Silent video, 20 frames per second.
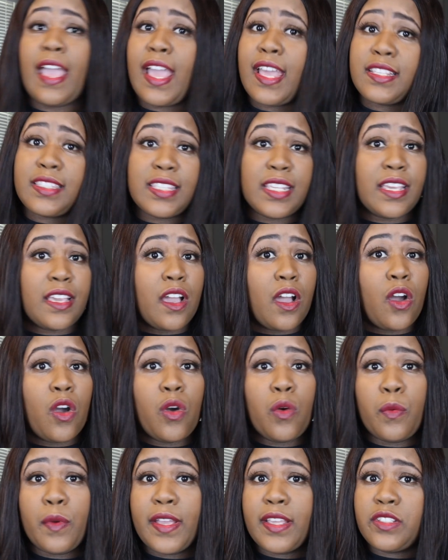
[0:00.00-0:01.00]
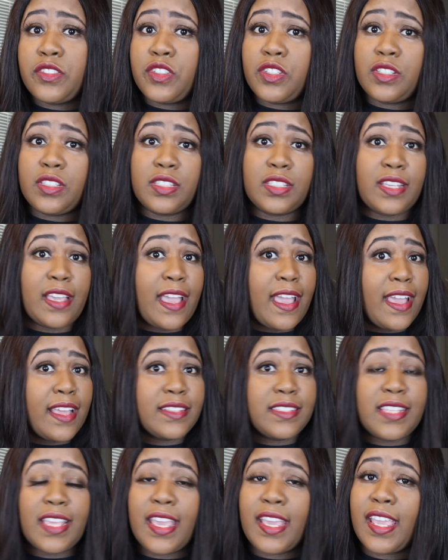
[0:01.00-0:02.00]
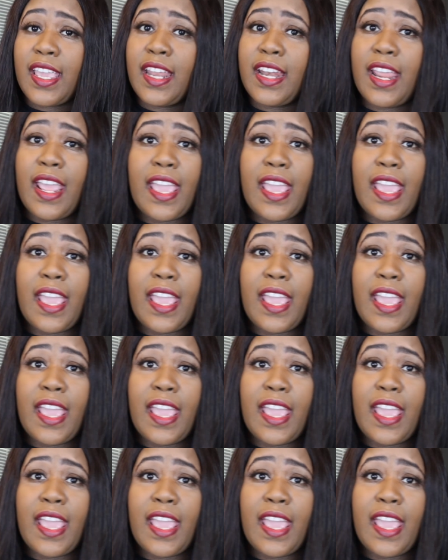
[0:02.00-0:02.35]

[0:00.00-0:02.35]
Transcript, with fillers: I say always just contact and